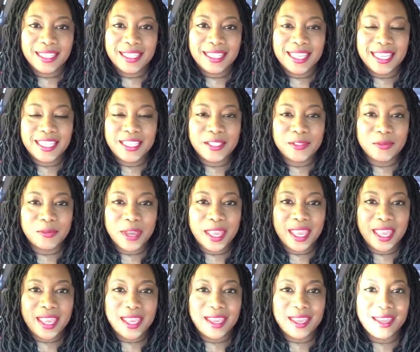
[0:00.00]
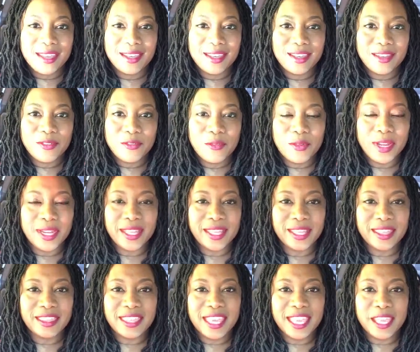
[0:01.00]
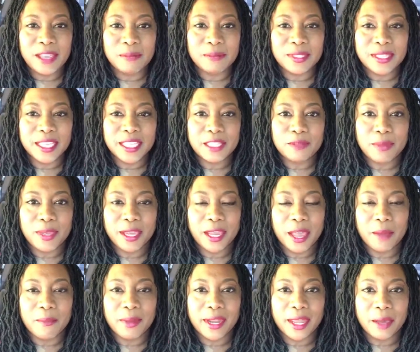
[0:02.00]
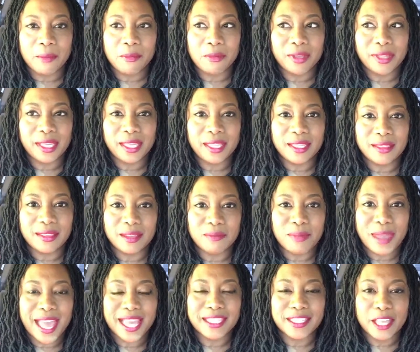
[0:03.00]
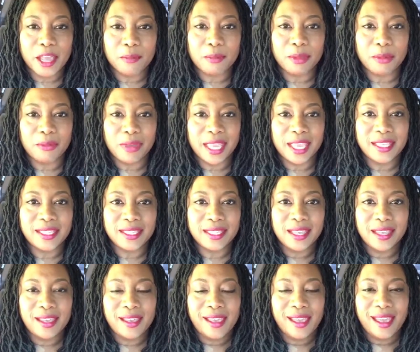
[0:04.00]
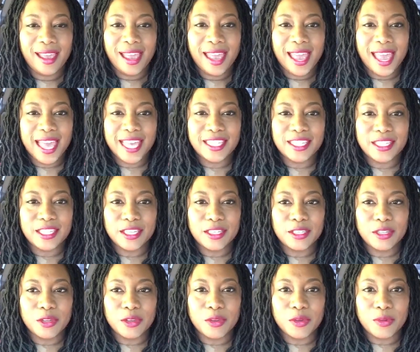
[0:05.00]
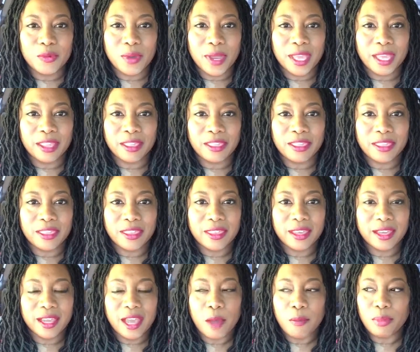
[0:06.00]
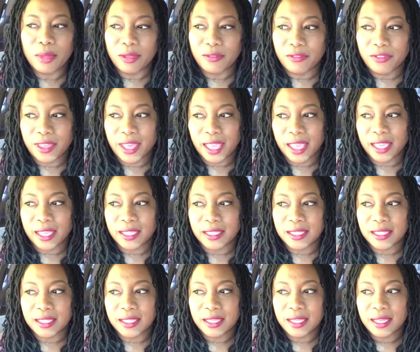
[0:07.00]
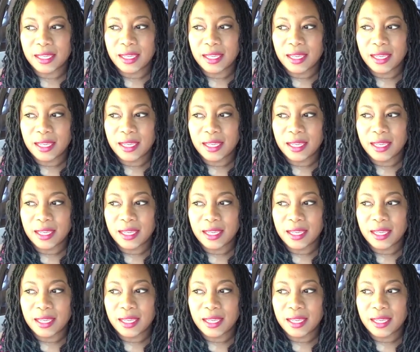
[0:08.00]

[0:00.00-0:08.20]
this week, one of the themes that's been coming up really the past couple of weeks has to do with a couple of things.